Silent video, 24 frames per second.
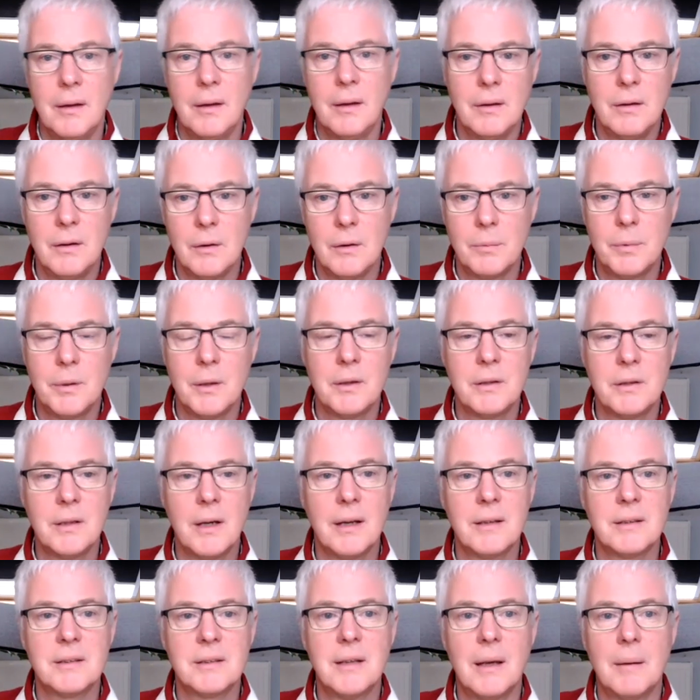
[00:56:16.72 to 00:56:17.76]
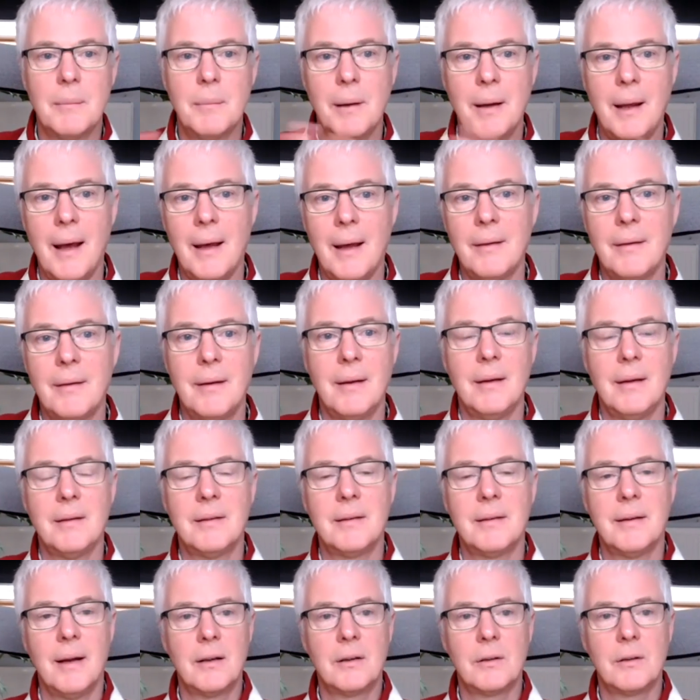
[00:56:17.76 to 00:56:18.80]
European Chairs Assembly and the
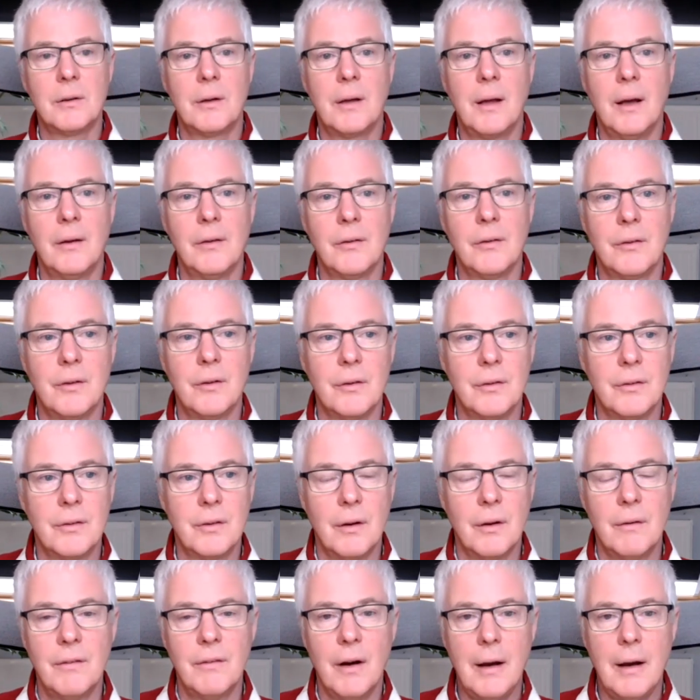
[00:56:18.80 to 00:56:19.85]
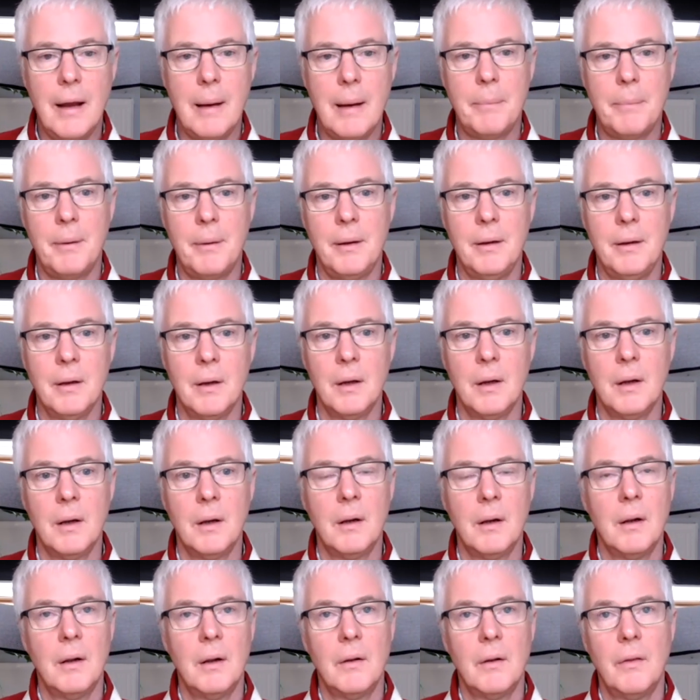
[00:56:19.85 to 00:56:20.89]
International Council. So I'm very happy
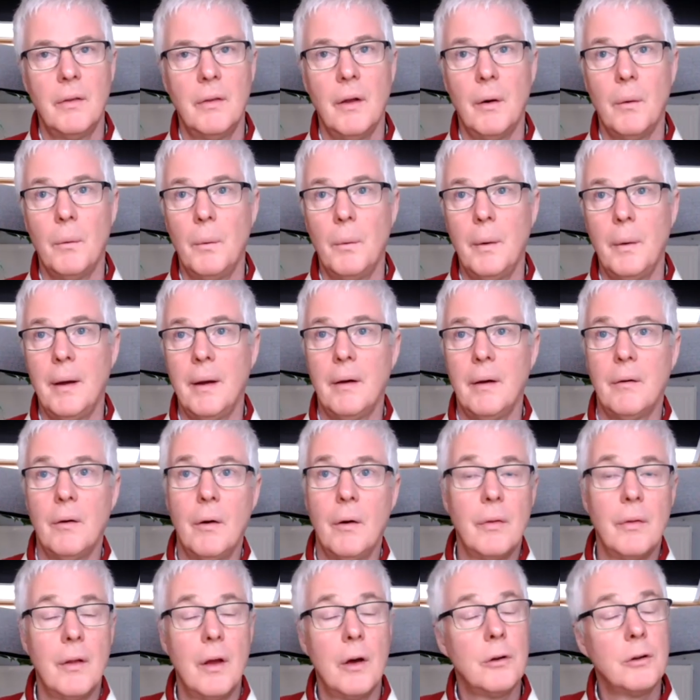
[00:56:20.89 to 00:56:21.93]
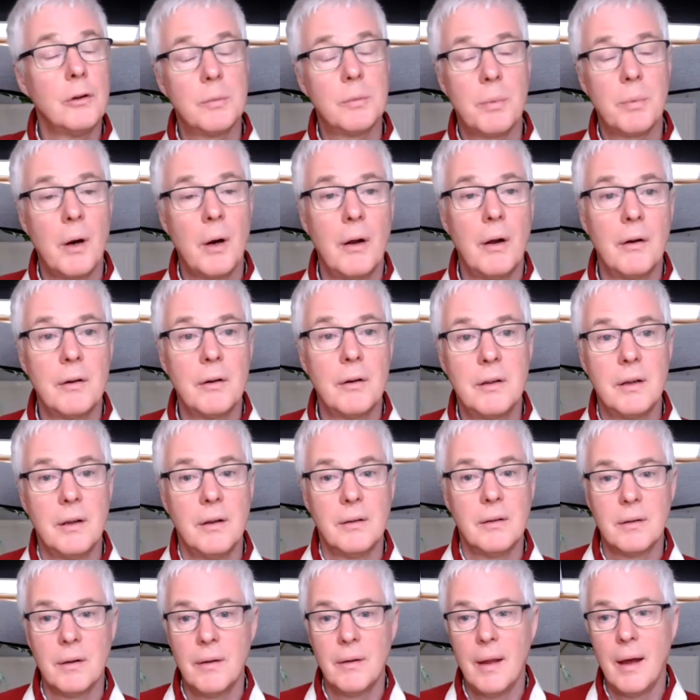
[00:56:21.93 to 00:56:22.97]
that we're on those
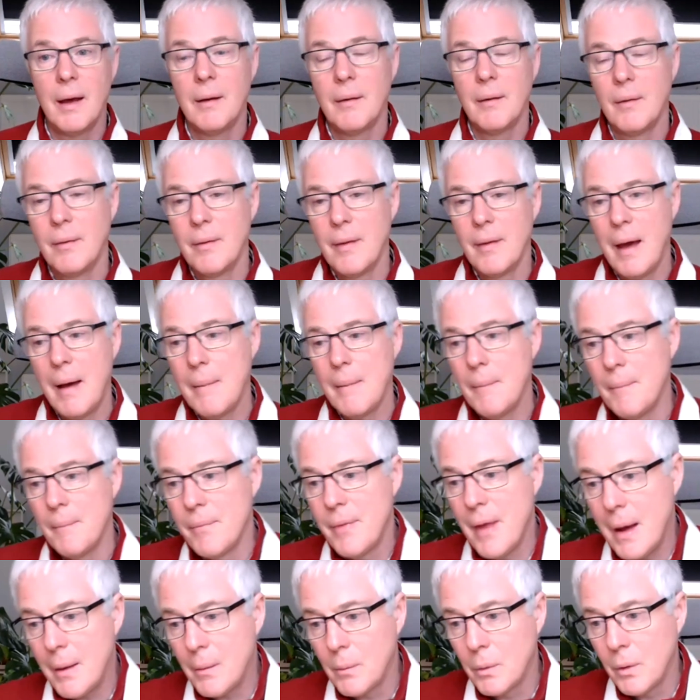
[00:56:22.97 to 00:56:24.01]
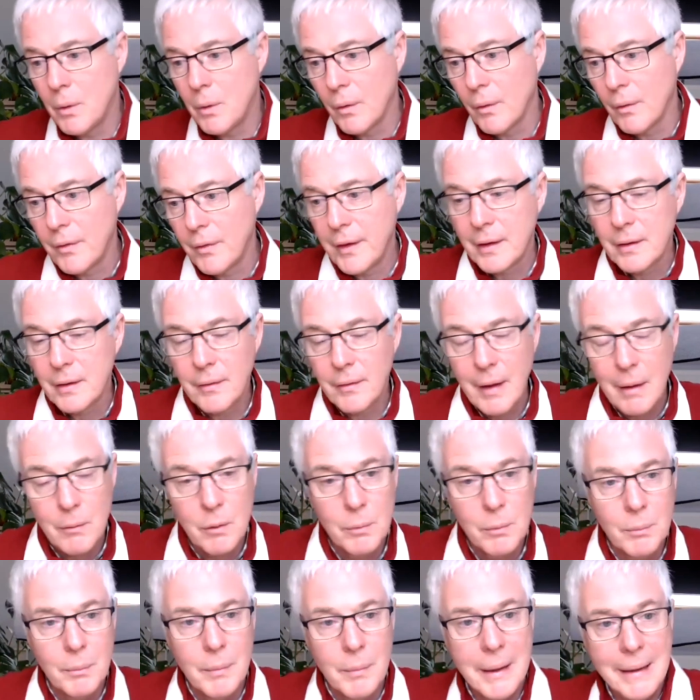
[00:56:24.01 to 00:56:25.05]
priorities and that that that will think that will
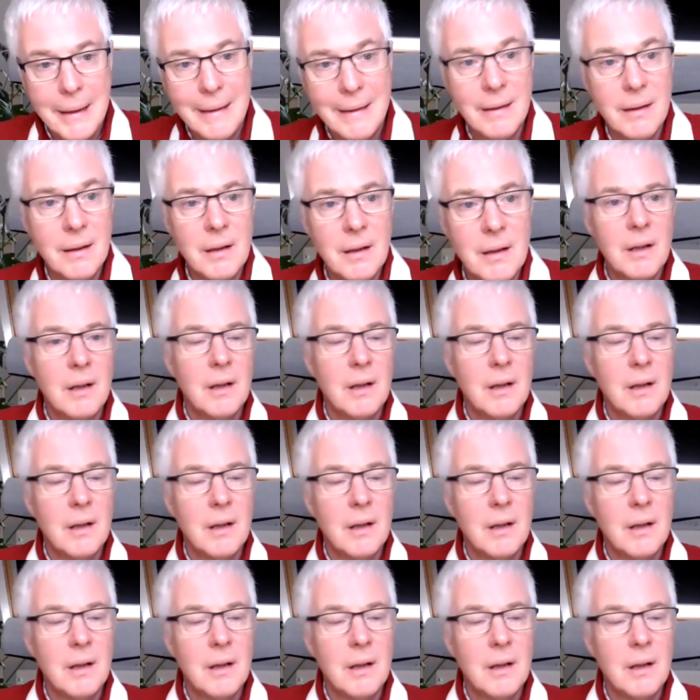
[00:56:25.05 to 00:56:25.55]
mean